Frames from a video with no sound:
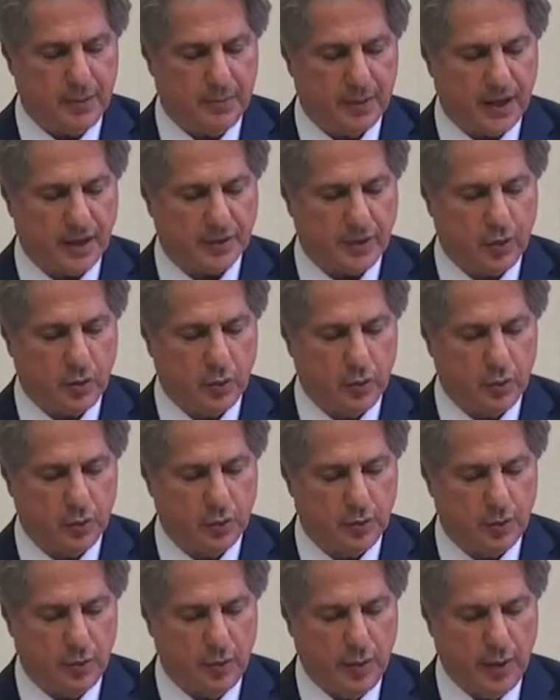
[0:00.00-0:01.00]

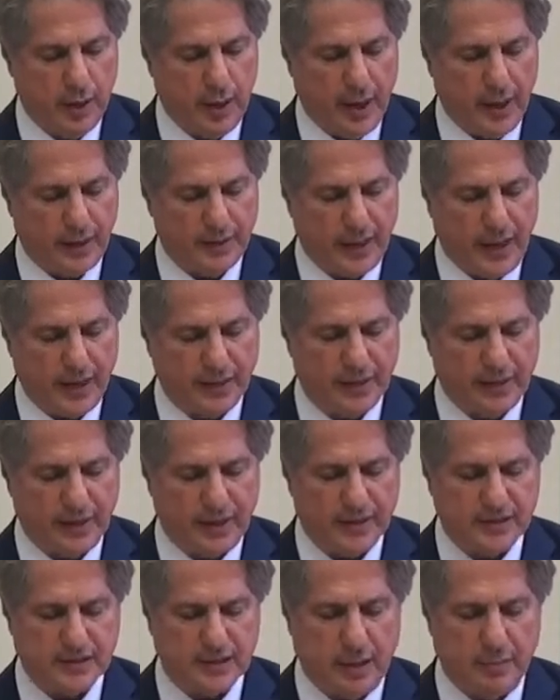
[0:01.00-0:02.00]
Brotherhood and other
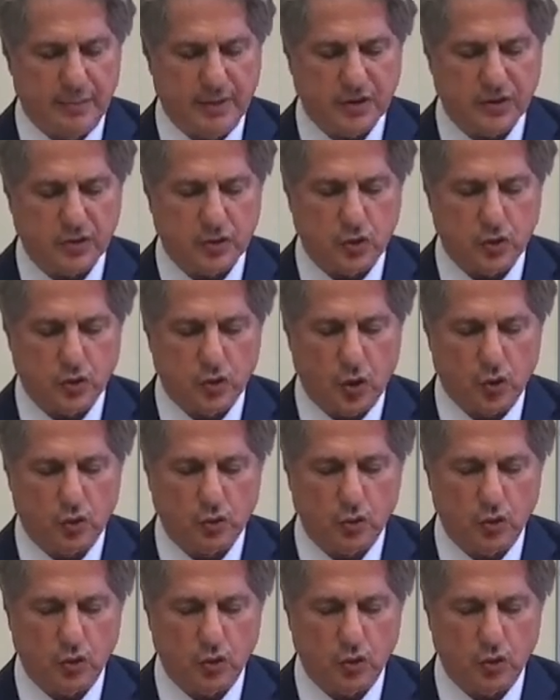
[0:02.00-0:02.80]
Islamists sought